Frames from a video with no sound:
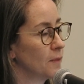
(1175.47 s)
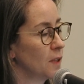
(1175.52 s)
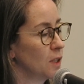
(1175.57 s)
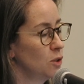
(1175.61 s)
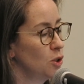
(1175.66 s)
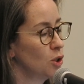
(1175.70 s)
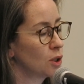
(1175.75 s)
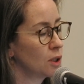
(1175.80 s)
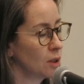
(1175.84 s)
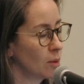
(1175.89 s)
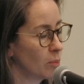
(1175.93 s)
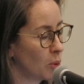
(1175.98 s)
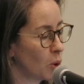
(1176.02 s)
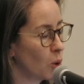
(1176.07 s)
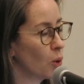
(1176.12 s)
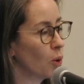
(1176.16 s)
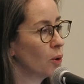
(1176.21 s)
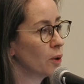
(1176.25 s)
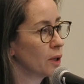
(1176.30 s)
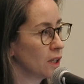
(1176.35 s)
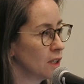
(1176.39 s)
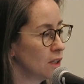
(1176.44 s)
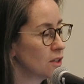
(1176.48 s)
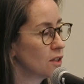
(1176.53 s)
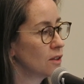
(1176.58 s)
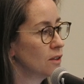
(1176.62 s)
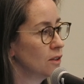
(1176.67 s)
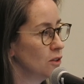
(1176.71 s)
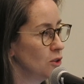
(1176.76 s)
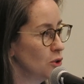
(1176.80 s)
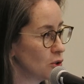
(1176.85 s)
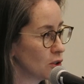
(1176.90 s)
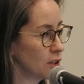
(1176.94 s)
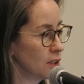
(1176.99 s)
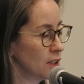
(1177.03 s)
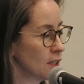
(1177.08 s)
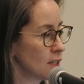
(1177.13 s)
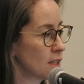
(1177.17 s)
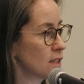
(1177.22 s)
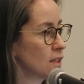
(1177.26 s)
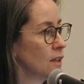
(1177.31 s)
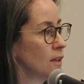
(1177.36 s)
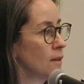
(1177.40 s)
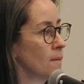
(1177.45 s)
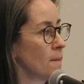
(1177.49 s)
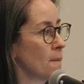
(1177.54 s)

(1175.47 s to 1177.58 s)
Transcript: nuclear pore into the nucleus,